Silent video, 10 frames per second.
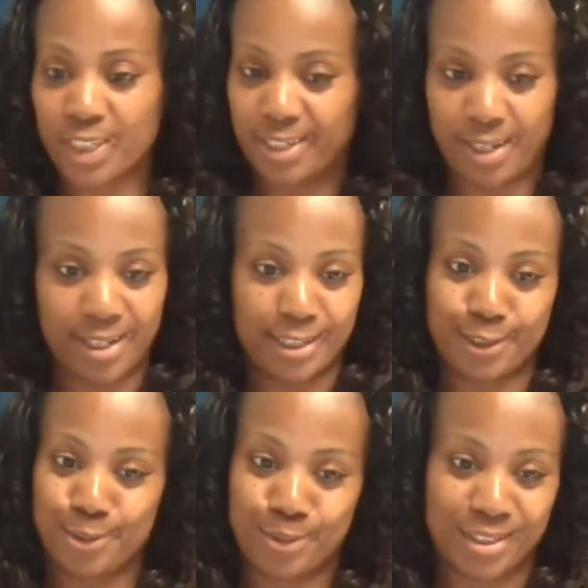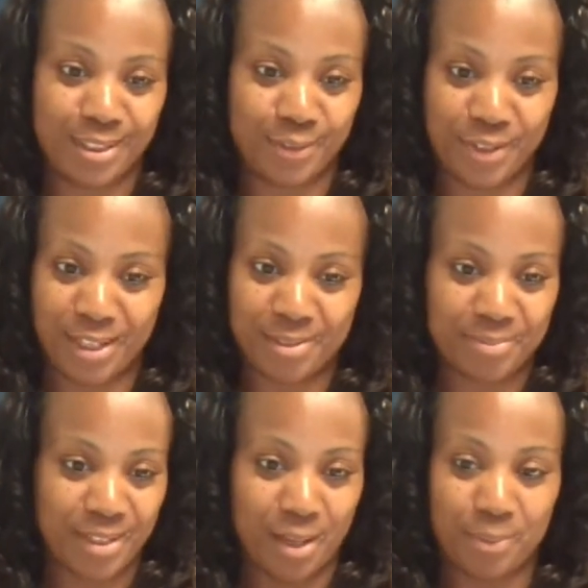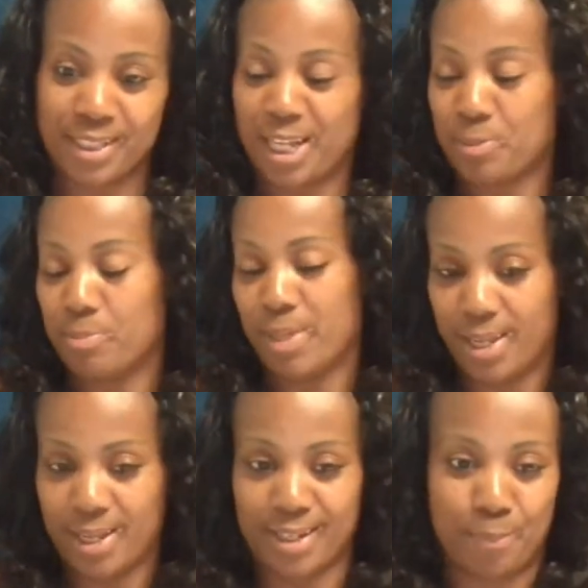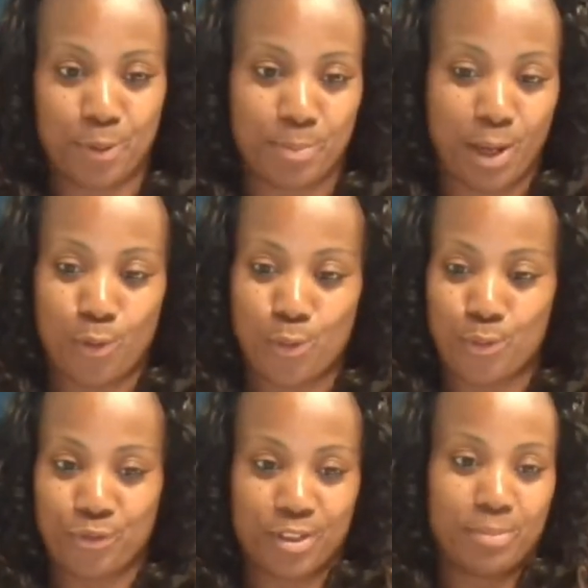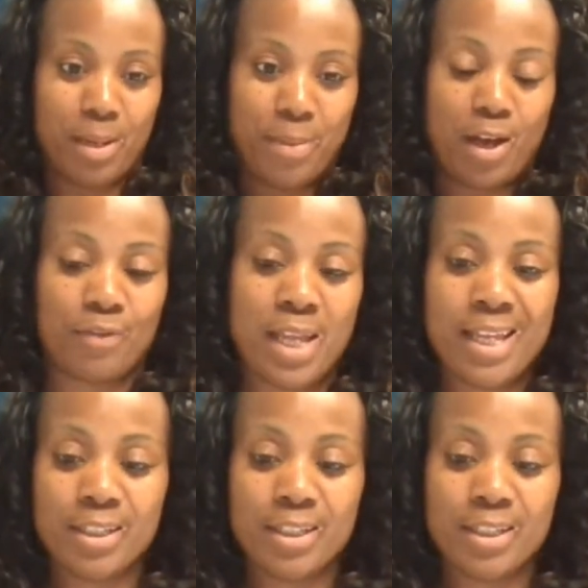And I had to use the lift gate. I was like, man, I put my whole foot in my mouth.